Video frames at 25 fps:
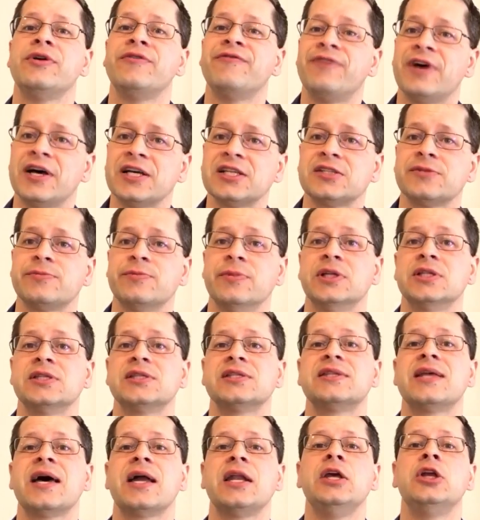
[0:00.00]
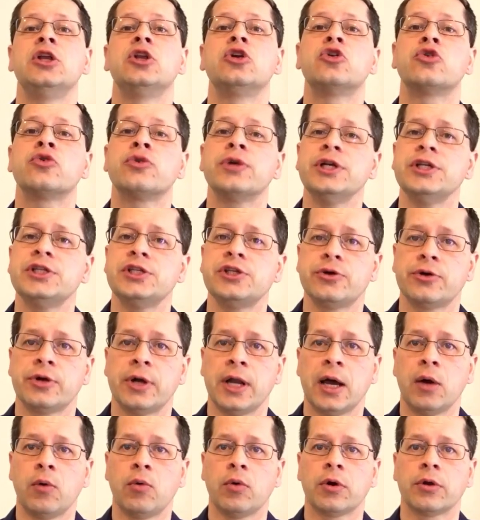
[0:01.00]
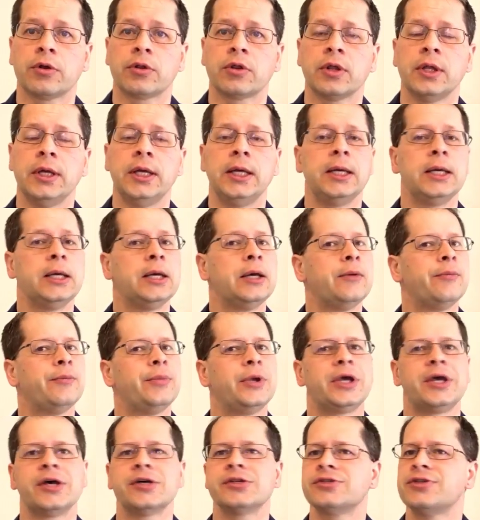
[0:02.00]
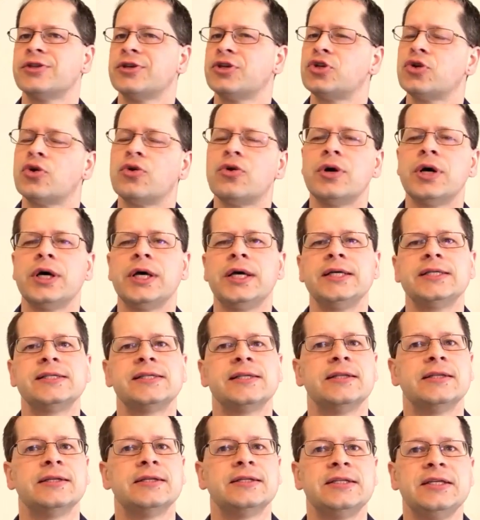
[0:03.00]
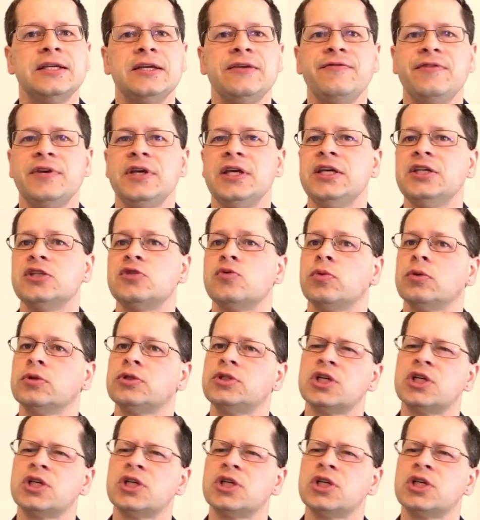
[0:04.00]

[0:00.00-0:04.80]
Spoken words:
investments that increase your net worth because the toys and the TVs will